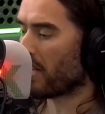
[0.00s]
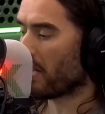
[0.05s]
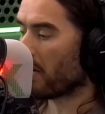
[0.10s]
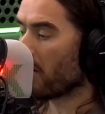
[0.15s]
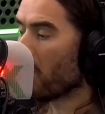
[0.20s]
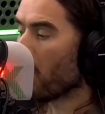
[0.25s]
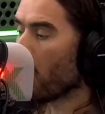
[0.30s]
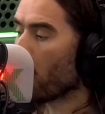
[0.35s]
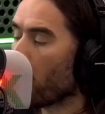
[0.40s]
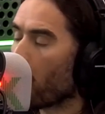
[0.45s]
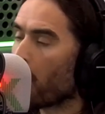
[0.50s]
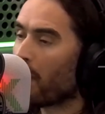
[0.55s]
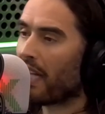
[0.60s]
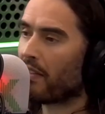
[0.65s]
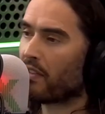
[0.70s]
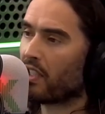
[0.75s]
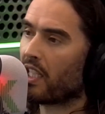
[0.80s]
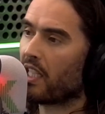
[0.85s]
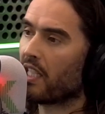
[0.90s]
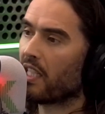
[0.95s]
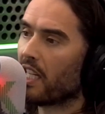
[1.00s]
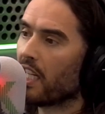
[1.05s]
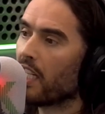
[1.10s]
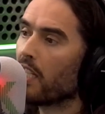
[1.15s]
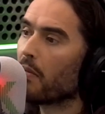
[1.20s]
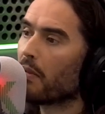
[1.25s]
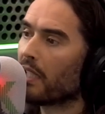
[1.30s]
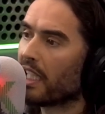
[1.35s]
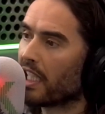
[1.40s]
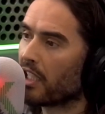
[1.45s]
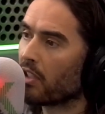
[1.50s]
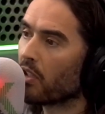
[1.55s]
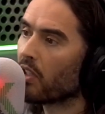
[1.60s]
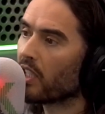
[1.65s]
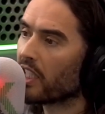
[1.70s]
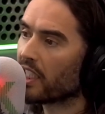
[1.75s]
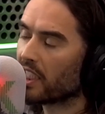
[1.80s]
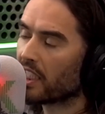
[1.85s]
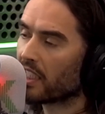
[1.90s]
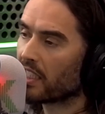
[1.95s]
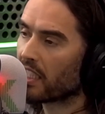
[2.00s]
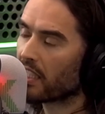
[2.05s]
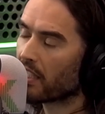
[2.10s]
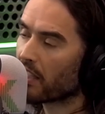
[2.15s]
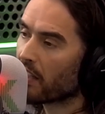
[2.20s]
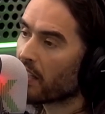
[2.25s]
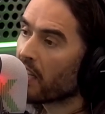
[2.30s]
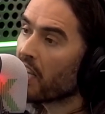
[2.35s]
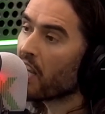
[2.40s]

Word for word: Now, what we have to continually acknowledge is that